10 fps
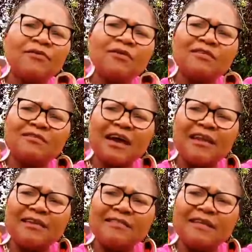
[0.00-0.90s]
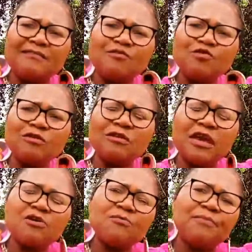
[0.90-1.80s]
So this country that's not
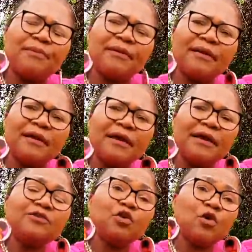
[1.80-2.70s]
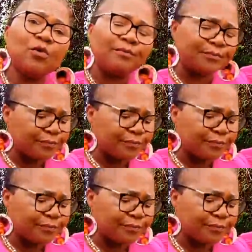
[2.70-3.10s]
help at all.